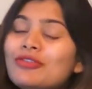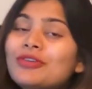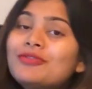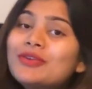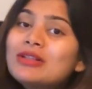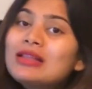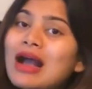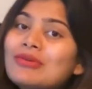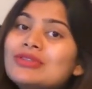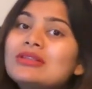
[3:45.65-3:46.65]

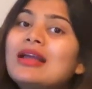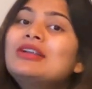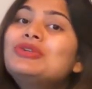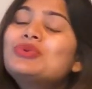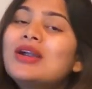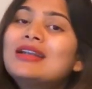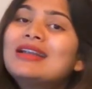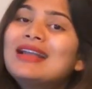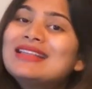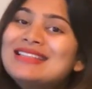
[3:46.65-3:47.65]

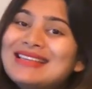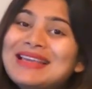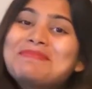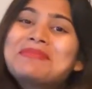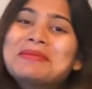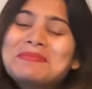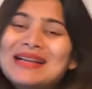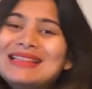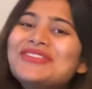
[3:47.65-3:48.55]
51,200 SEK per month,